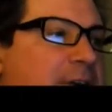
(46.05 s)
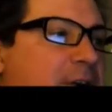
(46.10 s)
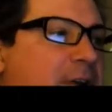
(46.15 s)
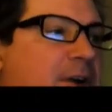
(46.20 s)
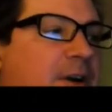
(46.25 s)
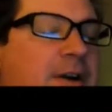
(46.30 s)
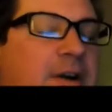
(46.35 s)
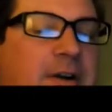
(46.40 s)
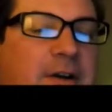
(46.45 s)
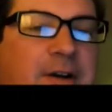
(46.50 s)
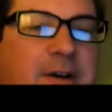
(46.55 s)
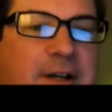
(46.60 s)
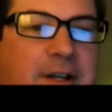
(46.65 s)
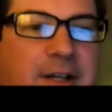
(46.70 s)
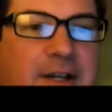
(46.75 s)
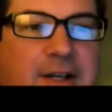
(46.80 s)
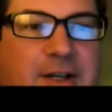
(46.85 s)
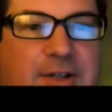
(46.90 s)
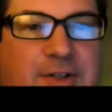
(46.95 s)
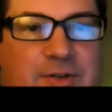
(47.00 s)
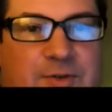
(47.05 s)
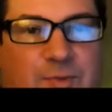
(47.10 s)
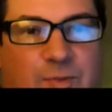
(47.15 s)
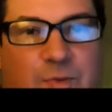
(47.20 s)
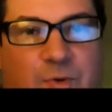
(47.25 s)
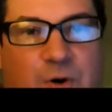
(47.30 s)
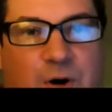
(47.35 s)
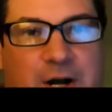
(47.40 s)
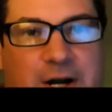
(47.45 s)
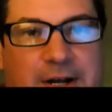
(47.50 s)
A nerd is
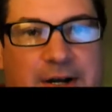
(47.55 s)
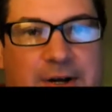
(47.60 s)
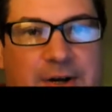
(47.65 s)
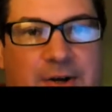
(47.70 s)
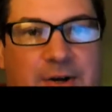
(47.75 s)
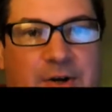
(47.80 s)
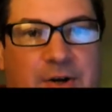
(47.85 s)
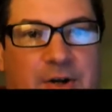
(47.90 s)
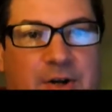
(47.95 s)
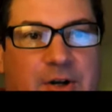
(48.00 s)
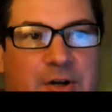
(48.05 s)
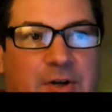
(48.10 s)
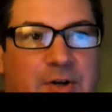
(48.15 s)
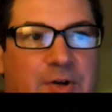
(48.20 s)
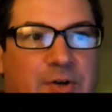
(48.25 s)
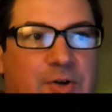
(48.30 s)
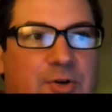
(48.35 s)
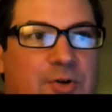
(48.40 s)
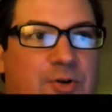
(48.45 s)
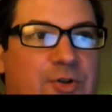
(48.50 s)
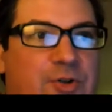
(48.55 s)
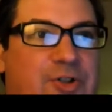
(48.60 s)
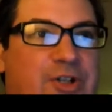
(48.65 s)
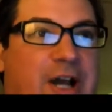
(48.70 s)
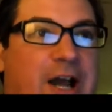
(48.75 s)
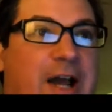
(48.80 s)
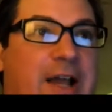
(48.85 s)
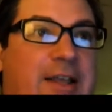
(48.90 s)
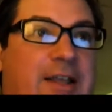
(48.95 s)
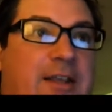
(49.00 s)
one
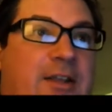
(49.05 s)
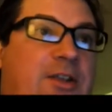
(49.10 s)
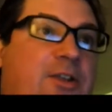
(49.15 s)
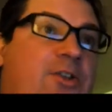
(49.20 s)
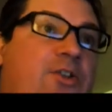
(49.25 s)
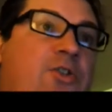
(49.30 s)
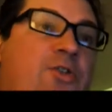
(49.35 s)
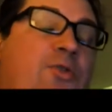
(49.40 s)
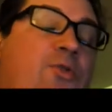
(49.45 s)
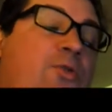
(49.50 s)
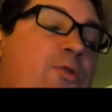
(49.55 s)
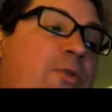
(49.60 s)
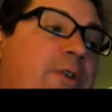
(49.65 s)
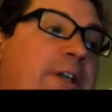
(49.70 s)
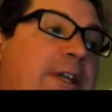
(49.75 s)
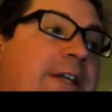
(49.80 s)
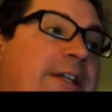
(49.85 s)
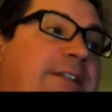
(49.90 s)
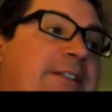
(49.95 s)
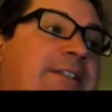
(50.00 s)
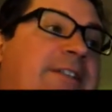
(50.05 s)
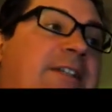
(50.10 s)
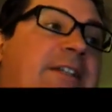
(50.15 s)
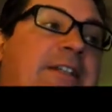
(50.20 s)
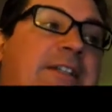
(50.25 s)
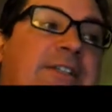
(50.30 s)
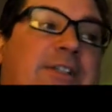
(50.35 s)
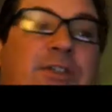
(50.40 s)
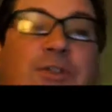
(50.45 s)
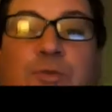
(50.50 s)
whose IQ
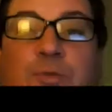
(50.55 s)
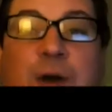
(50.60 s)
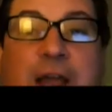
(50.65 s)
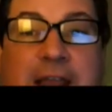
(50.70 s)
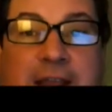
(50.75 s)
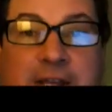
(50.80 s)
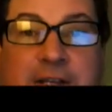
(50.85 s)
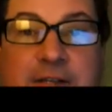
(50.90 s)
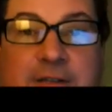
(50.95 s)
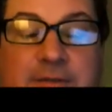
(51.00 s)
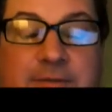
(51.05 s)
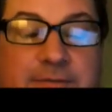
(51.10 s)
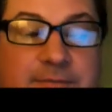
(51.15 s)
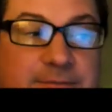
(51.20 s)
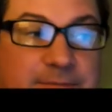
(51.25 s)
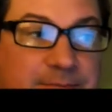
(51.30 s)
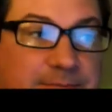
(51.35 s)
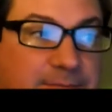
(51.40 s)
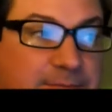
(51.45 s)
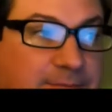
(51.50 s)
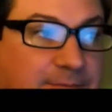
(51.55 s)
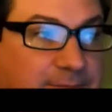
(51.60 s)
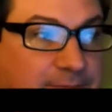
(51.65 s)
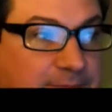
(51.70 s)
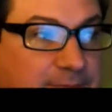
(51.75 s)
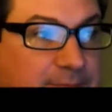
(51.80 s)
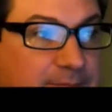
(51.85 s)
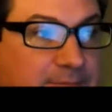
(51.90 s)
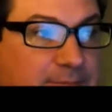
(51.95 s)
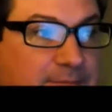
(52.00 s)
exceeds his weight.
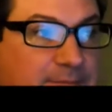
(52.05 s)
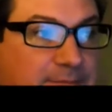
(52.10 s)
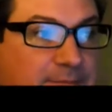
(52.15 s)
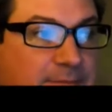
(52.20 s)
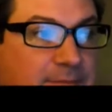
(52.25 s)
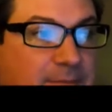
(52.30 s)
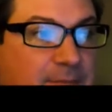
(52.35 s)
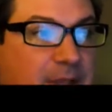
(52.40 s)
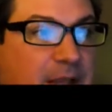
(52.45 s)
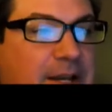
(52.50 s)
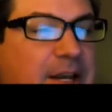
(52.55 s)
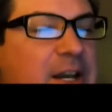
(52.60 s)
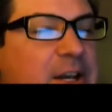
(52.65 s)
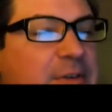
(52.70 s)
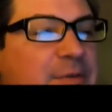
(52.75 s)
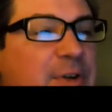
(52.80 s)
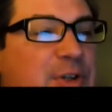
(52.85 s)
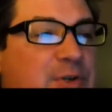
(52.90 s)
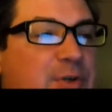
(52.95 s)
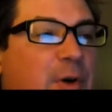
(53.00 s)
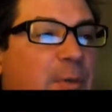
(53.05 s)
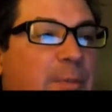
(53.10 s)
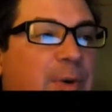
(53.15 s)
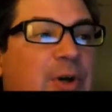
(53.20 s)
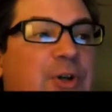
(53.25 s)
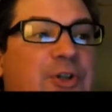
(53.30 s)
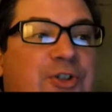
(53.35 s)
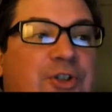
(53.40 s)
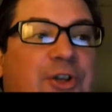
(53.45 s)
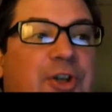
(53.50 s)
An individual
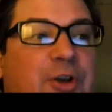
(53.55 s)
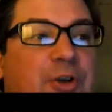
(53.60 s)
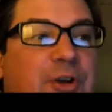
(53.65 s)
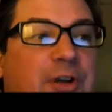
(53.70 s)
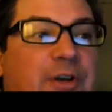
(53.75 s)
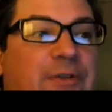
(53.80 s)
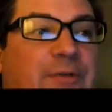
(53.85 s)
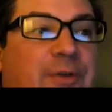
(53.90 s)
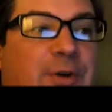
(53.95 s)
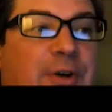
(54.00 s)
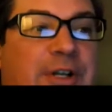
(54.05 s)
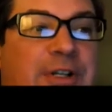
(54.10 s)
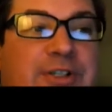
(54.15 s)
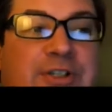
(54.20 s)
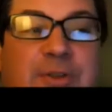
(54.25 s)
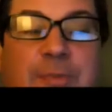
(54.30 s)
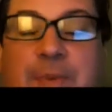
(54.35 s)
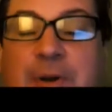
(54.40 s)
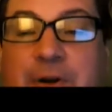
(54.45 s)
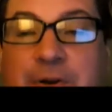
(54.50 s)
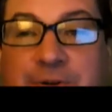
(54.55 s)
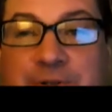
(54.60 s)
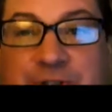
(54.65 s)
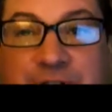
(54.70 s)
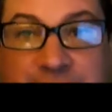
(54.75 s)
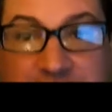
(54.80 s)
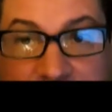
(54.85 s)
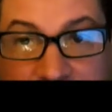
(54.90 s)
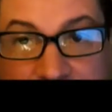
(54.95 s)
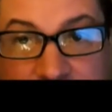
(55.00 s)
persecuted for his superior
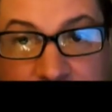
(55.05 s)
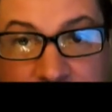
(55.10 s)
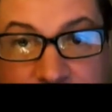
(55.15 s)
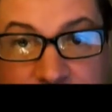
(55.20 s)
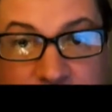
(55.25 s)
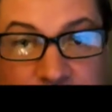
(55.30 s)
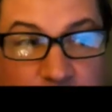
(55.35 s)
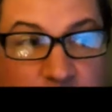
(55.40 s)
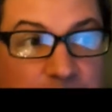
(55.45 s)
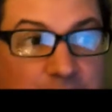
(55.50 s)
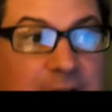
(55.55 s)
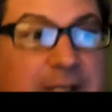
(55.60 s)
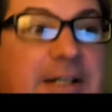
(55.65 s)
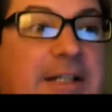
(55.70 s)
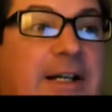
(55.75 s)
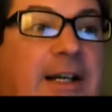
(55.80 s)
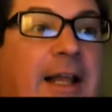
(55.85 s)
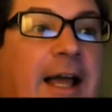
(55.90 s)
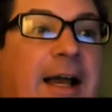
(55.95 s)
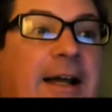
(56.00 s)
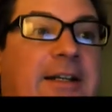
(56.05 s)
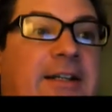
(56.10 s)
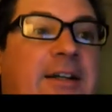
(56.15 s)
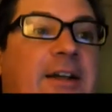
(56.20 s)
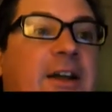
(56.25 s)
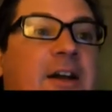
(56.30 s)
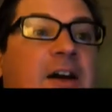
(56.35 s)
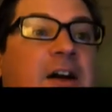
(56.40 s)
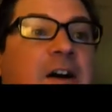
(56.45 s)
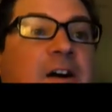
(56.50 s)
skills or
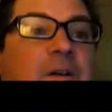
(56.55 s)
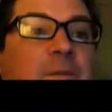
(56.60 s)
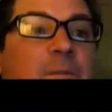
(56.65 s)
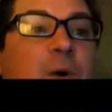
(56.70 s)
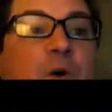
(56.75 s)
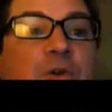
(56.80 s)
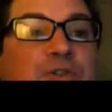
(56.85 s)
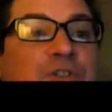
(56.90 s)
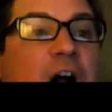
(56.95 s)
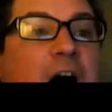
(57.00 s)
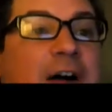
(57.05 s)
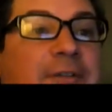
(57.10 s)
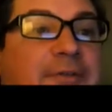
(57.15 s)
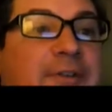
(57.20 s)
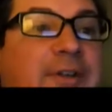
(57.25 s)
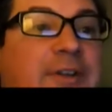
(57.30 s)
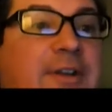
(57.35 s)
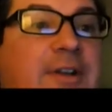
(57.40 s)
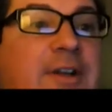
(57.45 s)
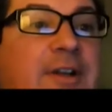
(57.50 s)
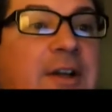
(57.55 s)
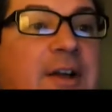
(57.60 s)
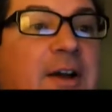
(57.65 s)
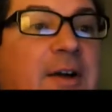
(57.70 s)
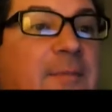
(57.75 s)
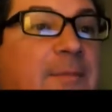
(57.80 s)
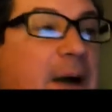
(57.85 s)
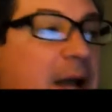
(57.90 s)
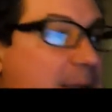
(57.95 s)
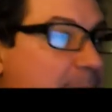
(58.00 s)
intellect, most often
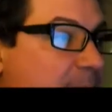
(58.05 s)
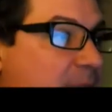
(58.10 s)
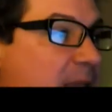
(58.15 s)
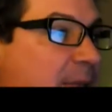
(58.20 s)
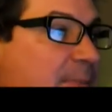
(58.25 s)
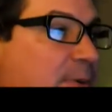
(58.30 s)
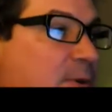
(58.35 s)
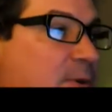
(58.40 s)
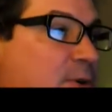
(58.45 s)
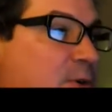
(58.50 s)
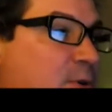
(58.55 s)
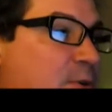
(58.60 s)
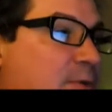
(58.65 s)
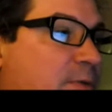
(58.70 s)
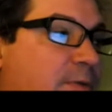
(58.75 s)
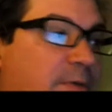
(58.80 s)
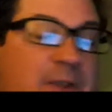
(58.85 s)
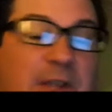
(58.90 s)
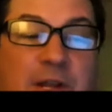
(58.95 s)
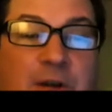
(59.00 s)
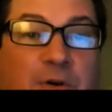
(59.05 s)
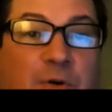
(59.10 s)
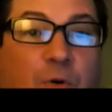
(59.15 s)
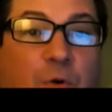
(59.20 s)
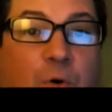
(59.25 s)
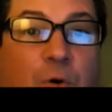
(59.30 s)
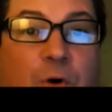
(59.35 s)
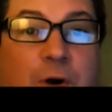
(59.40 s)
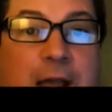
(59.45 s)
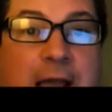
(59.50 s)
by people who fear
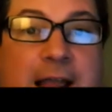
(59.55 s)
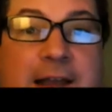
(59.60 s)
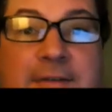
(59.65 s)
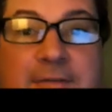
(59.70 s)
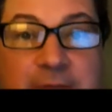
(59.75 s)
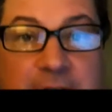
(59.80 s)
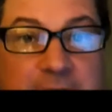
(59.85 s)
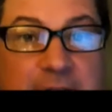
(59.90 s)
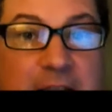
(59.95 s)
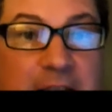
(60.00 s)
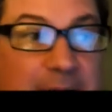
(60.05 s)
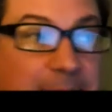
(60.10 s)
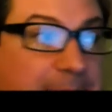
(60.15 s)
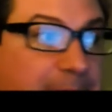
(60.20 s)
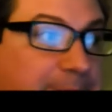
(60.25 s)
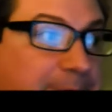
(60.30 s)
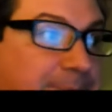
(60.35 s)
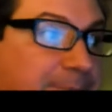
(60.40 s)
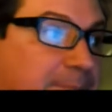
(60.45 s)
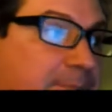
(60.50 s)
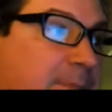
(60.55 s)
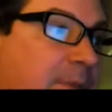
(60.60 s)
or envy him.